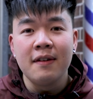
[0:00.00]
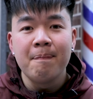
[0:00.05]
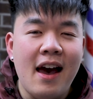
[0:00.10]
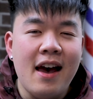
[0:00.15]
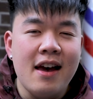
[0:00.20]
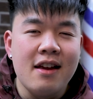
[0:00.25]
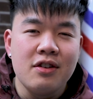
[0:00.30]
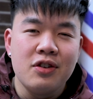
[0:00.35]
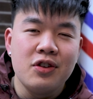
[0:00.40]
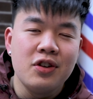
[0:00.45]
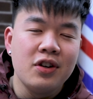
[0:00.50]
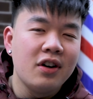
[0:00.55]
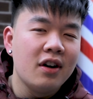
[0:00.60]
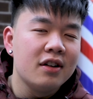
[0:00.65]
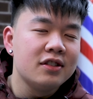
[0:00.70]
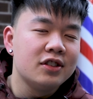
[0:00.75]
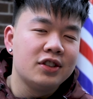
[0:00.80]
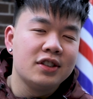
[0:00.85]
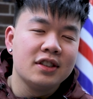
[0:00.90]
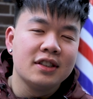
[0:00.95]
and you
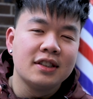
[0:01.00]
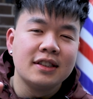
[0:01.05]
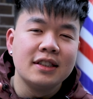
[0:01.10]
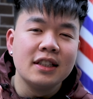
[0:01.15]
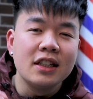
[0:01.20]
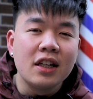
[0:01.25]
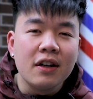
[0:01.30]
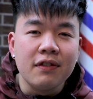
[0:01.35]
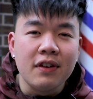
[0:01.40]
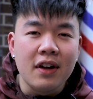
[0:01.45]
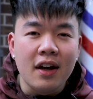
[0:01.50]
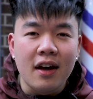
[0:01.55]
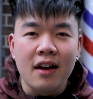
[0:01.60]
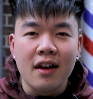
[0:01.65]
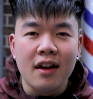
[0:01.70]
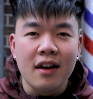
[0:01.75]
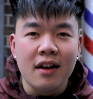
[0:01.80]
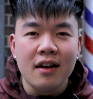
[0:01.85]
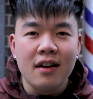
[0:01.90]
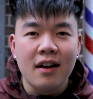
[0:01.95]
guys are just sick of your
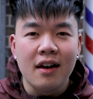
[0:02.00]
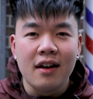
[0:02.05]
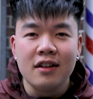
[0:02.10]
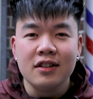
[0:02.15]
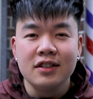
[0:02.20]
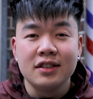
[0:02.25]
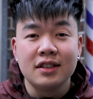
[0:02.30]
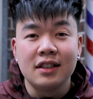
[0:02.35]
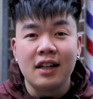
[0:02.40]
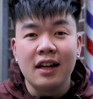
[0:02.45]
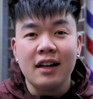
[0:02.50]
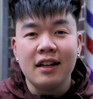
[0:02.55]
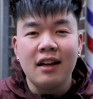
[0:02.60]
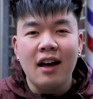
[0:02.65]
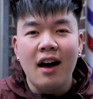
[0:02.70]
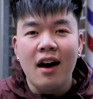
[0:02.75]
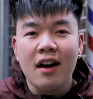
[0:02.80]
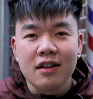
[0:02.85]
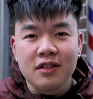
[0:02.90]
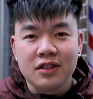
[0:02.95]
hair and it's just getting
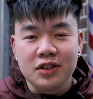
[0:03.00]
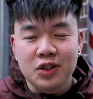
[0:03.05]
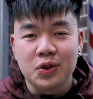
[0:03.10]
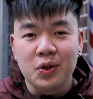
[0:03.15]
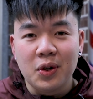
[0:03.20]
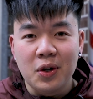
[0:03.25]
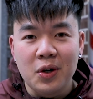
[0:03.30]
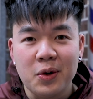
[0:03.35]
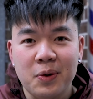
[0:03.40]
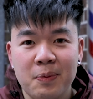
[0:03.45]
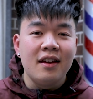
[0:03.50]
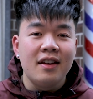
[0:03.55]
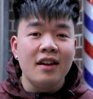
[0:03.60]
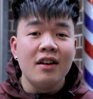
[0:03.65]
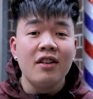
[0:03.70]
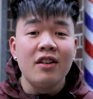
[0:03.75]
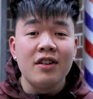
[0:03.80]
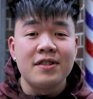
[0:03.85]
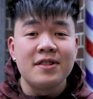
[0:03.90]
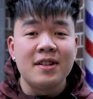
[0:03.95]
out of control,
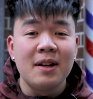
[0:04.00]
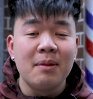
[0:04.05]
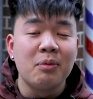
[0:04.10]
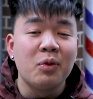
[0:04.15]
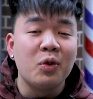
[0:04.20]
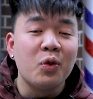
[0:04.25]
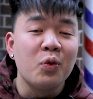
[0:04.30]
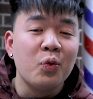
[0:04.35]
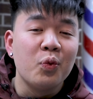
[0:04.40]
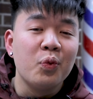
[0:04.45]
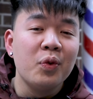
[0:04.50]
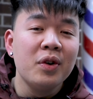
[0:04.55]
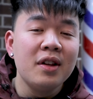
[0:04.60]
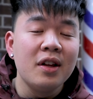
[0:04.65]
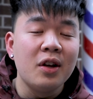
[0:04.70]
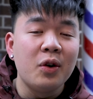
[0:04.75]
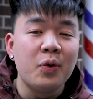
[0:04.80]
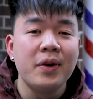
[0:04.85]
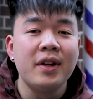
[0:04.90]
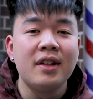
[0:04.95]
here are some
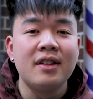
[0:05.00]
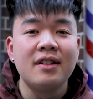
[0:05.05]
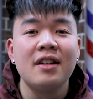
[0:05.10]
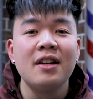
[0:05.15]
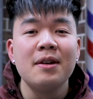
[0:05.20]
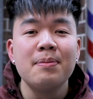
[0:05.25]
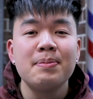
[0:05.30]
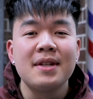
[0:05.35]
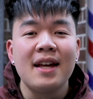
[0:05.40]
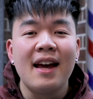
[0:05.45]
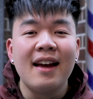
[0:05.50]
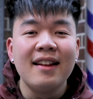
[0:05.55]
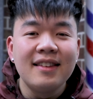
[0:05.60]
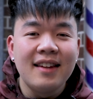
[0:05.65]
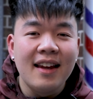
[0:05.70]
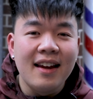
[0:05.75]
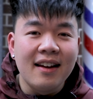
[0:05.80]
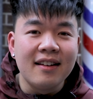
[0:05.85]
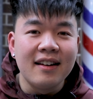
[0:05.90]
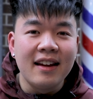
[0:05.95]
really quick tips and
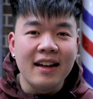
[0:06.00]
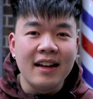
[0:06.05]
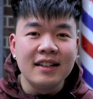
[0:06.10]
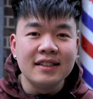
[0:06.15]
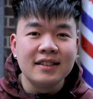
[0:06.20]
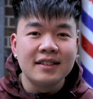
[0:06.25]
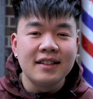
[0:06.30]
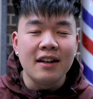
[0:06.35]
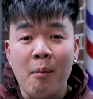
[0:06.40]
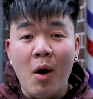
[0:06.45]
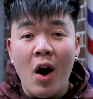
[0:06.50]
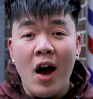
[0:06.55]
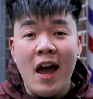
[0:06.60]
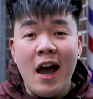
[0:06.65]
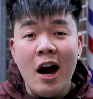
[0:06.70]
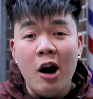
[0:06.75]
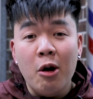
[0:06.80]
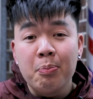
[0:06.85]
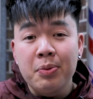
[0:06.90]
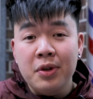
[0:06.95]
techniques that might
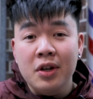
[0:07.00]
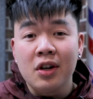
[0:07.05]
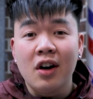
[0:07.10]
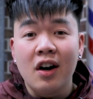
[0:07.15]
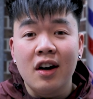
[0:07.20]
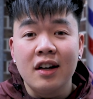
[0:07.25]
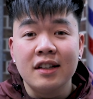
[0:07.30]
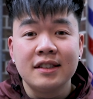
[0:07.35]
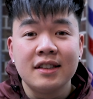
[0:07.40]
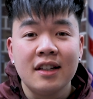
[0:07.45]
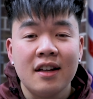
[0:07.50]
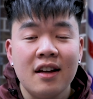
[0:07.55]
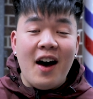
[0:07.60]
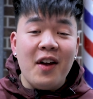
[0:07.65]
help you guys.